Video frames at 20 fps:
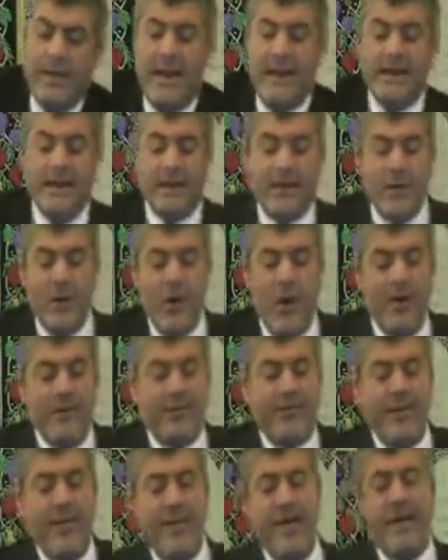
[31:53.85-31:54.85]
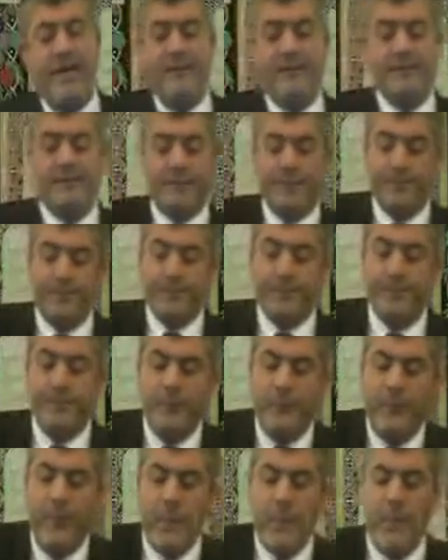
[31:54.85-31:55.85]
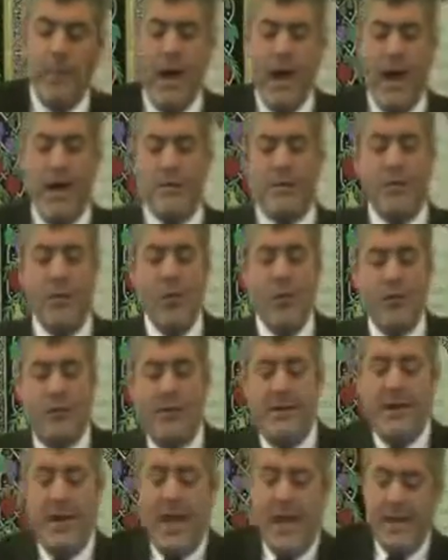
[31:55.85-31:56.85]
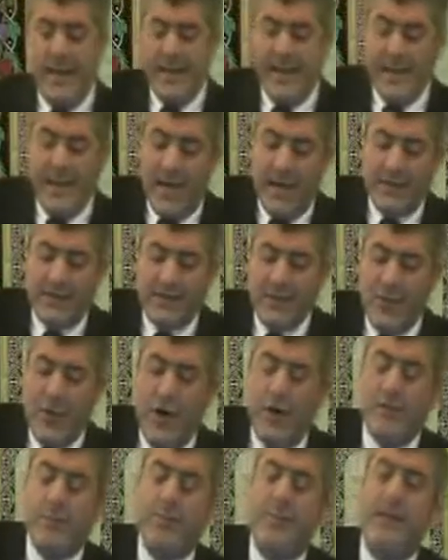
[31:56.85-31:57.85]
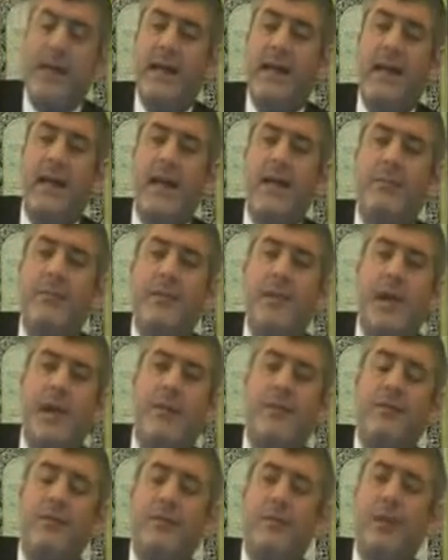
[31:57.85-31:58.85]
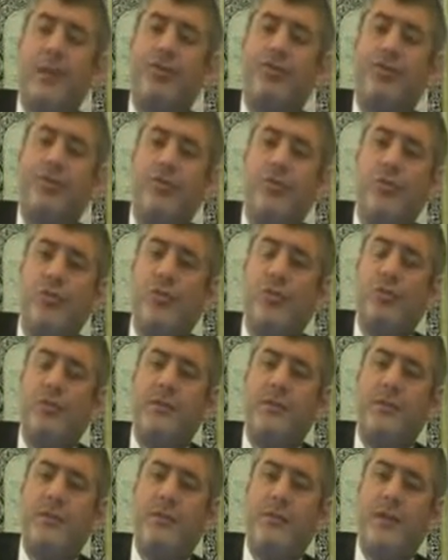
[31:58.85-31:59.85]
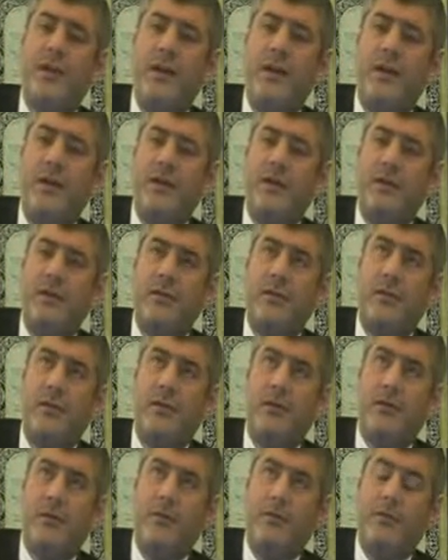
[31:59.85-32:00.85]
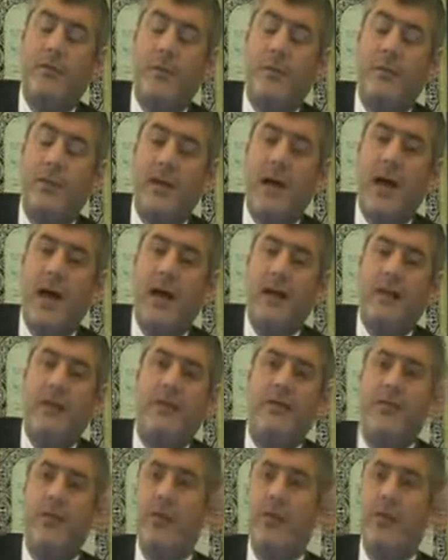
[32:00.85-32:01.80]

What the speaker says: Then the Torah say, Ba'avur tiyeh yirato al pnechem. You have to make sure the fear from God